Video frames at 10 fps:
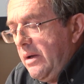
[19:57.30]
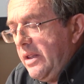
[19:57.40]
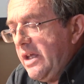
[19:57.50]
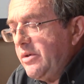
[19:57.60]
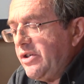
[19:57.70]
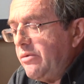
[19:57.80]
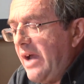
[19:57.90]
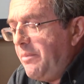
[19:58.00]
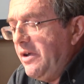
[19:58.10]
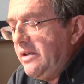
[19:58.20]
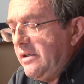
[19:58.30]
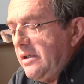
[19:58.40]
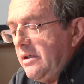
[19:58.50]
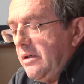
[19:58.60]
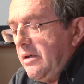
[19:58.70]
There was a rapid
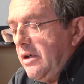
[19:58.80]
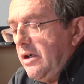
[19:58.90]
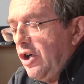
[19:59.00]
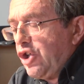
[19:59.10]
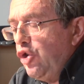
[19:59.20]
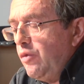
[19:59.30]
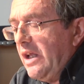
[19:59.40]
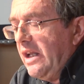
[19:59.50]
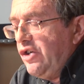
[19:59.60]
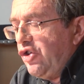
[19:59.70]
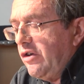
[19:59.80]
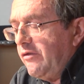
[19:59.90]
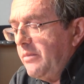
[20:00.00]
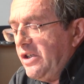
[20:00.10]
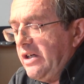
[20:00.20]
accumulation
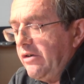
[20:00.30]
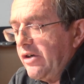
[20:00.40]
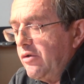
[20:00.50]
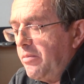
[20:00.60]
of material